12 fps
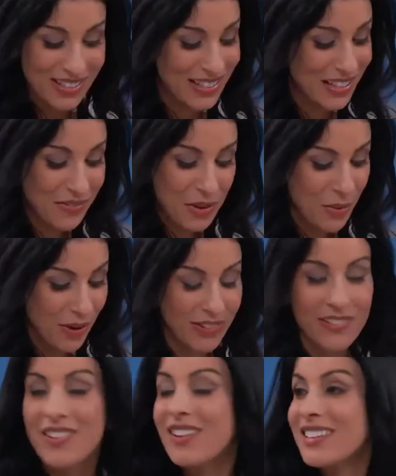see if it
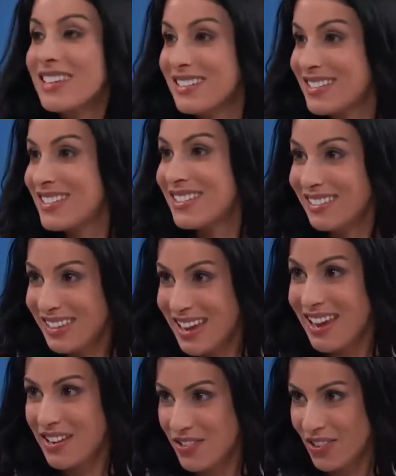works. It's called Instantly
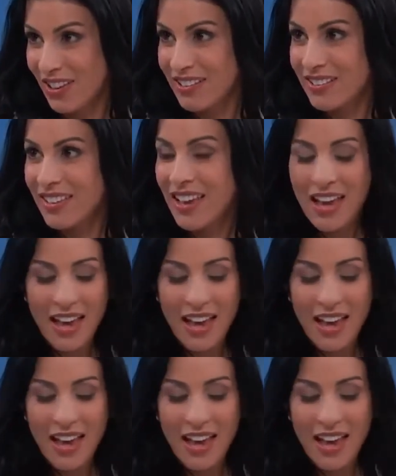Ageless.